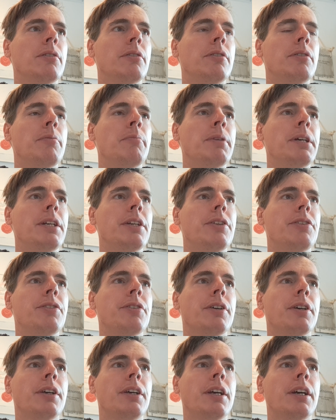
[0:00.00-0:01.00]

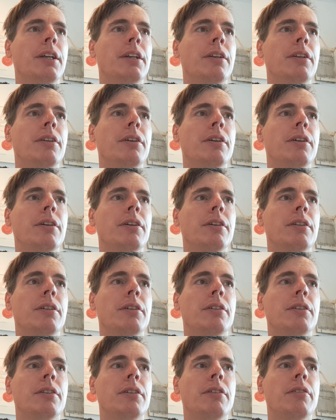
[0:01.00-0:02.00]
diminish again
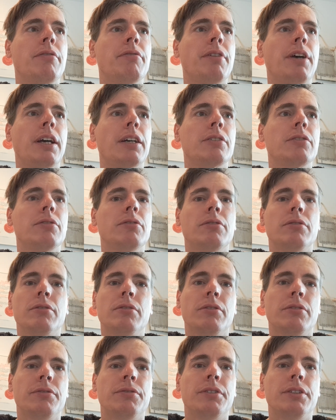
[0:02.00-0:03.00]
the effect
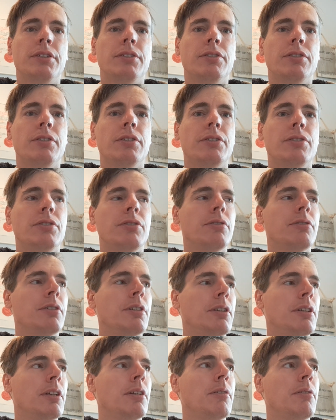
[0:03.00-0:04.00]
of this tune,
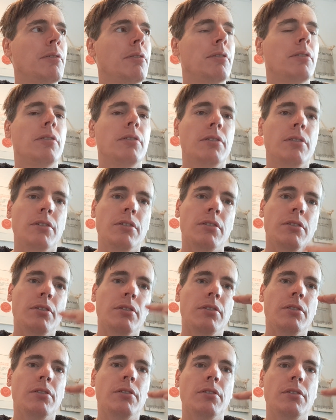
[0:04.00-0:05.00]
and then
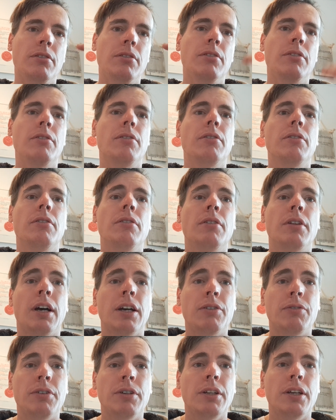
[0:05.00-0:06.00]
the
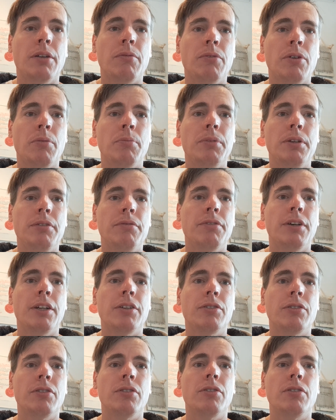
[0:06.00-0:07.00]
I20N will be
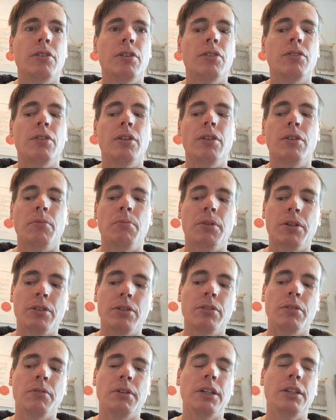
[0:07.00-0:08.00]
faster still. But
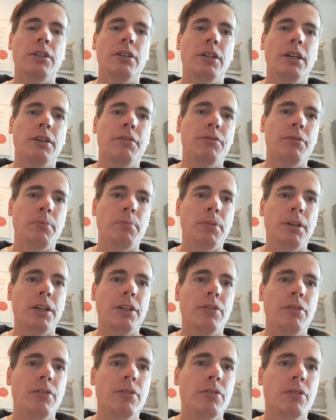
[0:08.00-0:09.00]
already you have to
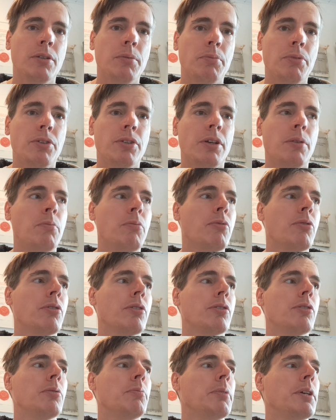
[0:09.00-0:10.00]
pay 30%
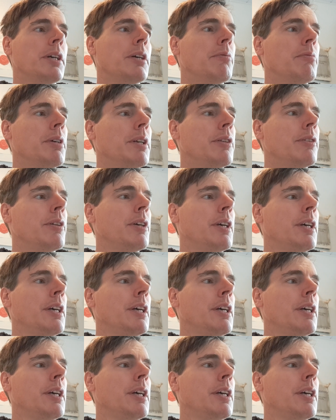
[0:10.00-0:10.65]
more to begin with.